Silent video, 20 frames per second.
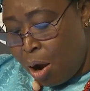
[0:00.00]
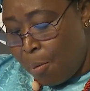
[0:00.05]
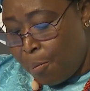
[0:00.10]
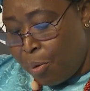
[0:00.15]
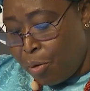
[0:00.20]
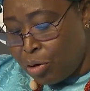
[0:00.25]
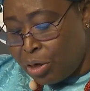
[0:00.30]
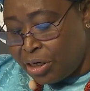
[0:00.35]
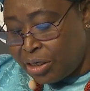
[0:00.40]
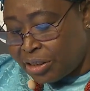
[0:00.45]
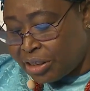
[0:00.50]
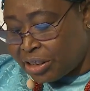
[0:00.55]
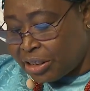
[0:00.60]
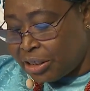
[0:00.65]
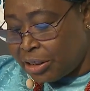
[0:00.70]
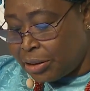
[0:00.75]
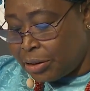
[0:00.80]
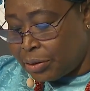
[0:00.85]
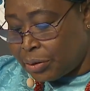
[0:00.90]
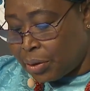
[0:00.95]

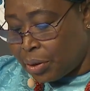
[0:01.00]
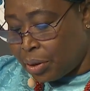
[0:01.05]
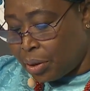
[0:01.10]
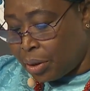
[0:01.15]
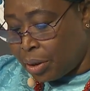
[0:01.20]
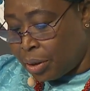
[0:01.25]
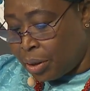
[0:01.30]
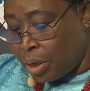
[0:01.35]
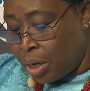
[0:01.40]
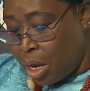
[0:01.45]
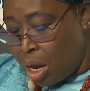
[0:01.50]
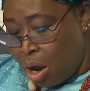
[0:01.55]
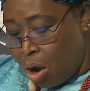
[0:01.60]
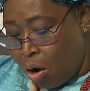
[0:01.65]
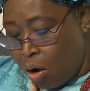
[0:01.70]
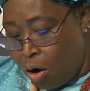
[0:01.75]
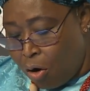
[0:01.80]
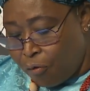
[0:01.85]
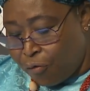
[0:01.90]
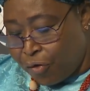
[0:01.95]
policies
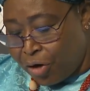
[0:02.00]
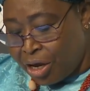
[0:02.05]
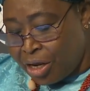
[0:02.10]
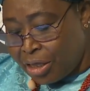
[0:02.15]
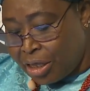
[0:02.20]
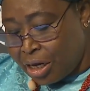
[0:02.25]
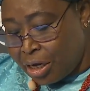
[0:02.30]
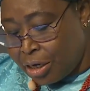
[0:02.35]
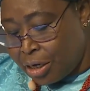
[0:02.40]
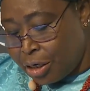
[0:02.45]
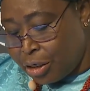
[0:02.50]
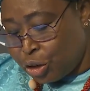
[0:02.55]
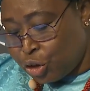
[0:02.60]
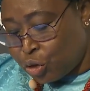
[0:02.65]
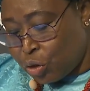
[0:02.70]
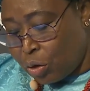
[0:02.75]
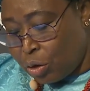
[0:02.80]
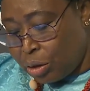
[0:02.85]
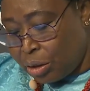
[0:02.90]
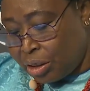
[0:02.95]
of
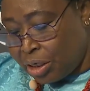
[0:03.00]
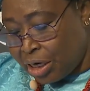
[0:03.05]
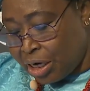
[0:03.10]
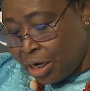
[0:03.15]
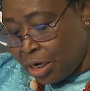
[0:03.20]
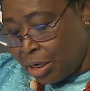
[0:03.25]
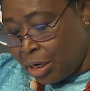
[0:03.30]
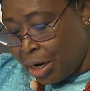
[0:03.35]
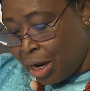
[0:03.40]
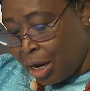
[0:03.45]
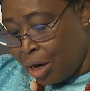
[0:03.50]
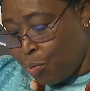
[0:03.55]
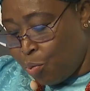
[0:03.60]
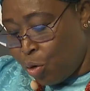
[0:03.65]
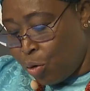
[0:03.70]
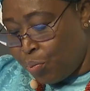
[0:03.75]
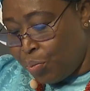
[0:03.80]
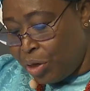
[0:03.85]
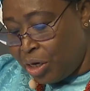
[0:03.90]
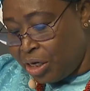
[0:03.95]
integration, trade, and
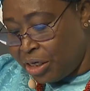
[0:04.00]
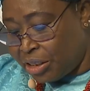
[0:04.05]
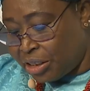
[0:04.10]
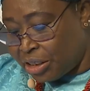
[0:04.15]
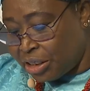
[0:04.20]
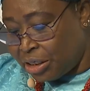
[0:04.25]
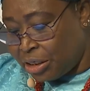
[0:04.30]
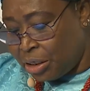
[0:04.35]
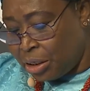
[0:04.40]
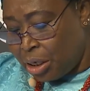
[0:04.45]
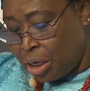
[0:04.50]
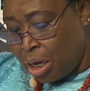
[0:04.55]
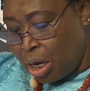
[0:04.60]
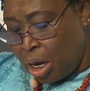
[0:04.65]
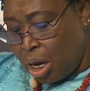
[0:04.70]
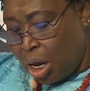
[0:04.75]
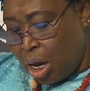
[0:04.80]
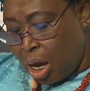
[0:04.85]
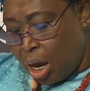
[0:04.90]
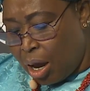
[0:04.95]
mobility.
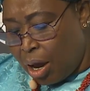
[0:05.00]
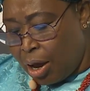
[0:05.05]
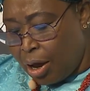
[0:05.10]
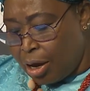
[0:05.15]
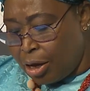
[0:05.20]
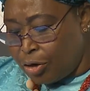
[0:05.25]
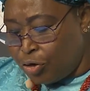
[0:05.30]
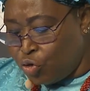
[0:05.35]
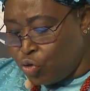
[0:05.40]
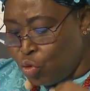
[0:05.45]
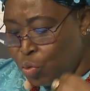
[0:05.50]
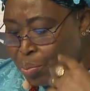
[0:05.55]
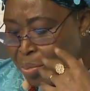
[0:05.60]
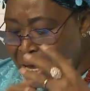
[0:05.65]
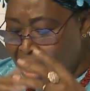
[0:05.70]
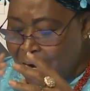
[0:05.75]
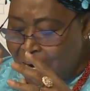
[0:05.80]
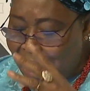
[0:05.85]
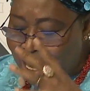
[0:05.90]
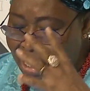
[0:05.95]
To
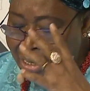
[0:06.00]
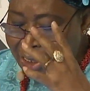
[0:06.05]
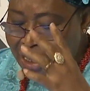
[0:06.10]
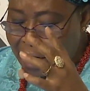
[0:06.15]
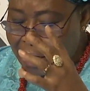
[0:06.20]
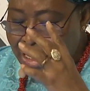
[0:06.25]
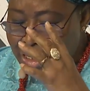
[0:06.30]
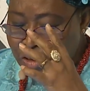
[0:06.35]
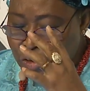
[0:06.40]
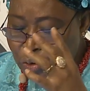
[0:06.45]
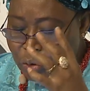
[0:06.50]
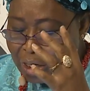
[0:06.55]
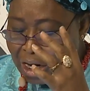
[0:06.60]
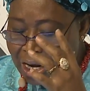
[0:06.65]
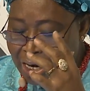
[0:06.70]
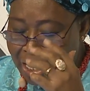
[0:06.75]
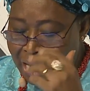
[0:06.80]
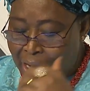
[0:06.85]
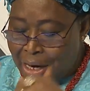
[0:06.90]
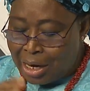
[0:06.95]
make
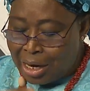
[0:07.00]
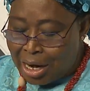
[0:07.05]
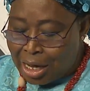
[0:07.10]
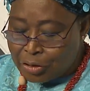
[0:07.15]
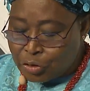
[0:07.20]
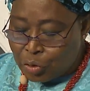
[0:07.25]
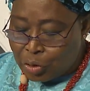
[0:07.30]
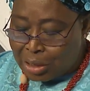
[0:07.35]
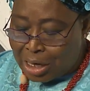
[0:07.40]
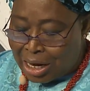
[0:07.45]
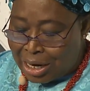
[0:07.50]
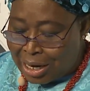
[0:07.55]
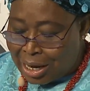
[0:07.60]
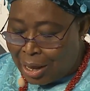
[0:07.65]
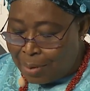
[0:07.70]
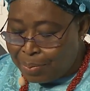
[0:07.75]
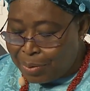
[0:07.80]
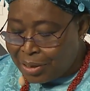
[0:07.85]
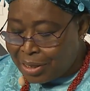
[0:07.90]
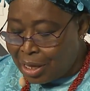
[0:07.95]
international and national
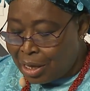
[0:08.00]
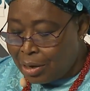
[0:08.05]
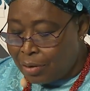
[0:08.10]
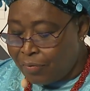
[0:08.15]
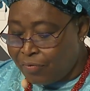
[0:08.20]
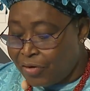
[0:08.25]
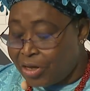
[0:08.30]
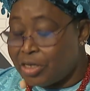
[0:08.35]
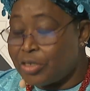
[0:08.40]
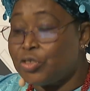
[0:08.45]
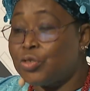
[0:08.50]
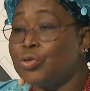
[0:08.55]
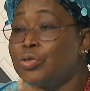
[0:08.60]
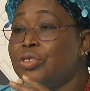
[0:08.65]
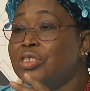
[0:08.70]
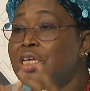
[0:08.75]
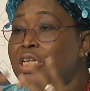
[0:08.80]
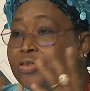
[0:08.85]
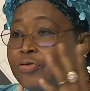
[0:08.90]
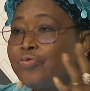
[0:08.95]
capital the
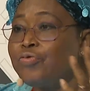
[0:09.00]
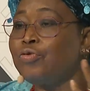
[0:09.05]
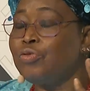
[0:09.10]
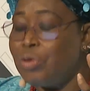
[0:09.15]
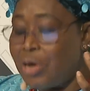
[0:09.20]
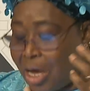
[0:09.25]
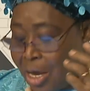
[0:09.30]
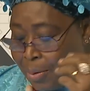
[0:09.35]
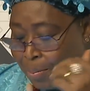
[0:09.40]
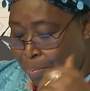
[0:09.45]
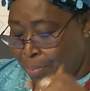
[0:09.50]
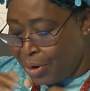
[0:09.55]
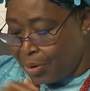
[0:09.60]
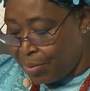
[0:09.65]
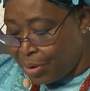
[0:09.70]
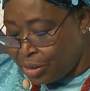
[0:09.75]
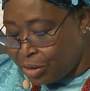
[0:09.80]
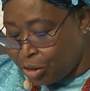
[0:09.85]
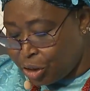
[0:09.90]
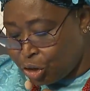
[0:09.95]
successful
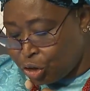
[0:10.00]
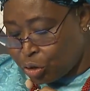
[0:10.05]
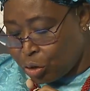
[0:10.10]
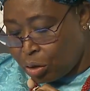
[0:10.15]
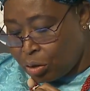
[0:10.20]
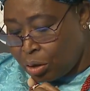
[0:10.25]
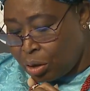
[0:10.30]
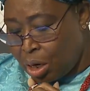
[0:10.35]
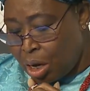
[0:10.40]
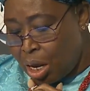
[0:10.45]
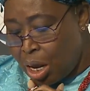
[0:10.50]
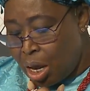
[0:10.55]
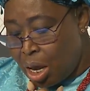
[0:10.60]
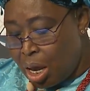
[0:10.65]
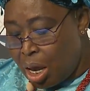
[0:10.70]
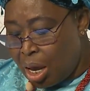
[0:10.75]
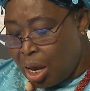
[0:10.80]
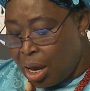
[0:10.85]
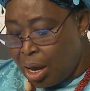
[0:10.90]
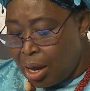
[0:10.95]
implementation,
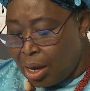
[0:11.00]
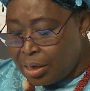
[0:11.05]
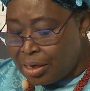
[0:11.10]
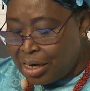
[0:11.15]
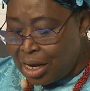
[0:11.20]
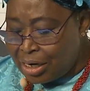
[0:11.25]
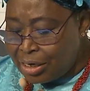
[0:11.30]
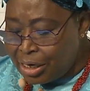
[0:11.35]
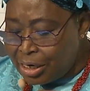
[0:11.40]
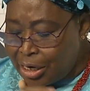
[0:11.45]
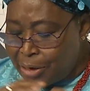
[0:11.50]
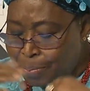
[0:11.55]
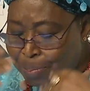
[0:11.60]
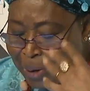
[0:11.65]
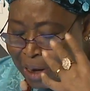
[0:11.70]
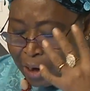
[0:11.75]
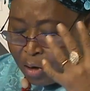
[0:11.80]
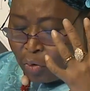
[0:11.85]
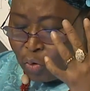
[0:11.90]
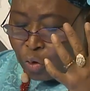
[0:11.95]
that
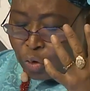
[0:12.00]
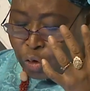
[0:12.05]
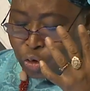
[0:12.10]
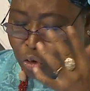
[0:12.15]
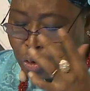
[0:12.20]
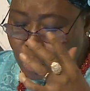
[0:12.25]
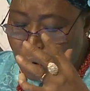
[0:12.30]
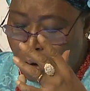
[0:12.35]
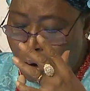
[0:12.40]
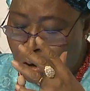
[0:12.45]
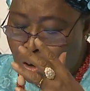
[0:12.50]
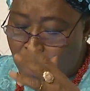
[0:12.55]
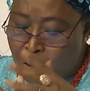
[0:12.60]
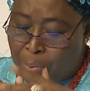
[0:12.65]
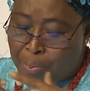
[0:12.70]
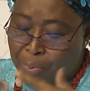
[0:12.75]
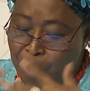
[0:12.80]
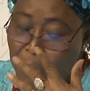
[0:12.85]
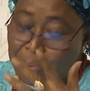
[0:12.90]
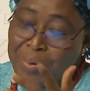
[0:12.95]
depends also
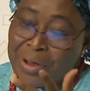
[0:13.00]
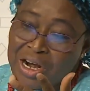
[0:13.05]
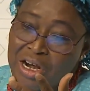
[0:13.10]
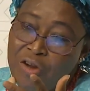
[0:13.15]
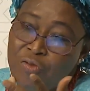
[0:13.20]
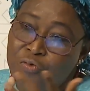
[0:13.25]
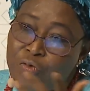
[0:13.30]
on properly